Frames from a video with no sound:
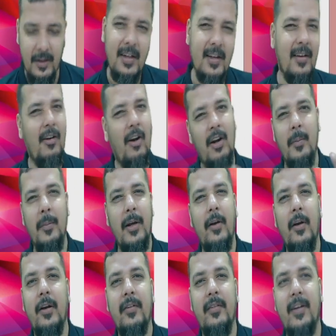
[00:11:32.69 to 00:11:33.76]
Then automatically
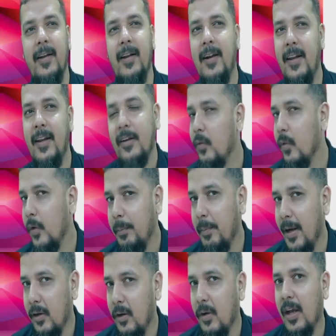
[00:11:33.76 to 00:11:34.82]
understand that there is no
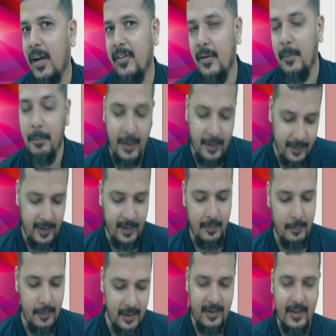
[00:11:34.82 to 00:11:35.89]
impact on RCM per
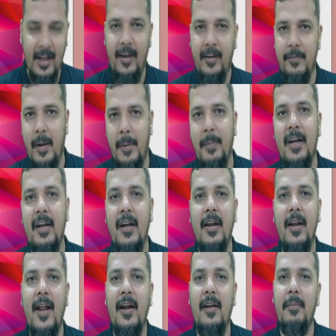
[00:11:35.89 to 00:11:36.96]
se. But they have amended
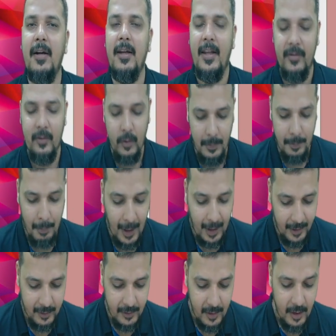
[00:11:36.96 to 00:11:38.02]
that, but there is no
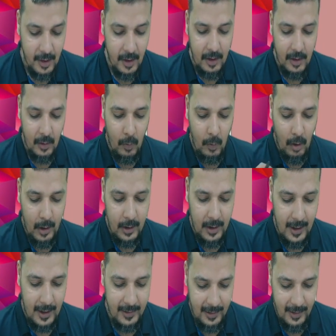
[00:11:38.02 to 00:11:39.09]
impact. Now what
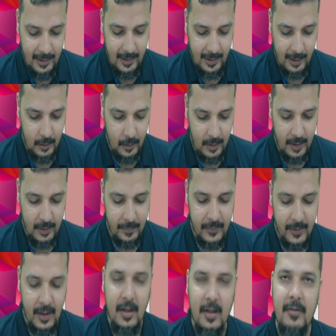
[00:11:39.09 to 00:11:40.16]
are they trying to tell?
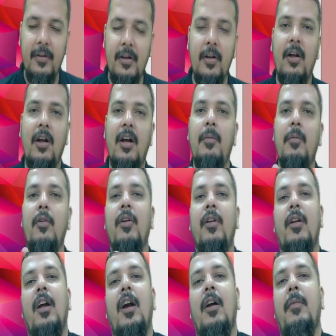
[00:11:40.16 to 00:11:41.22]
When you talk about
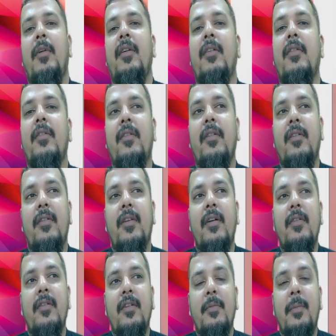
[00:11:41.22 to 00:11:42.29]
your government services,
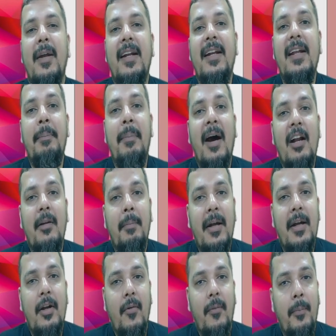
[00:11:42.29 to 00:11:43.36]
services by
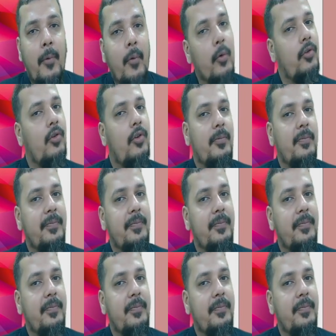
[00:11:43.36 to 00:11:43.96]
Department of Post.